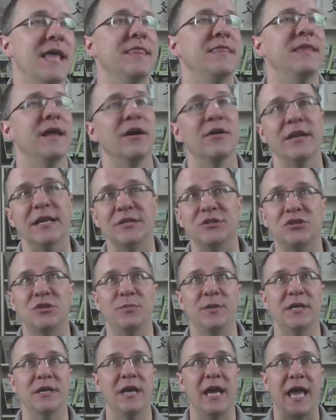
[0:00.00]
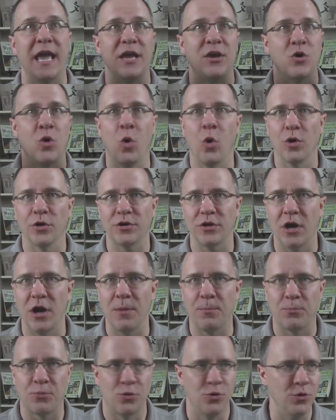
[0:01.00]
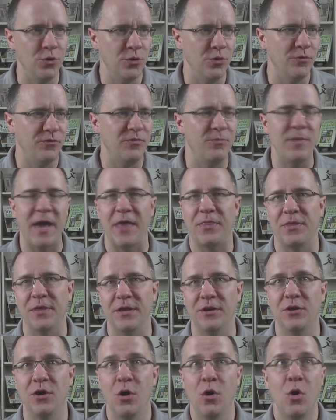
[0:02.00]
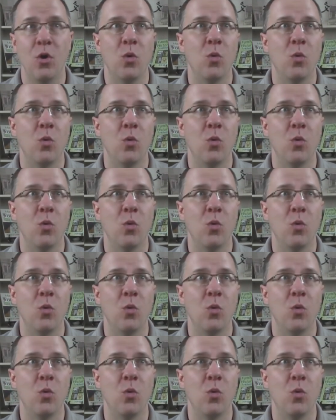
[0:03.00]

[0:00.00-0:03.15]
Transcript: there needs to be a court approved method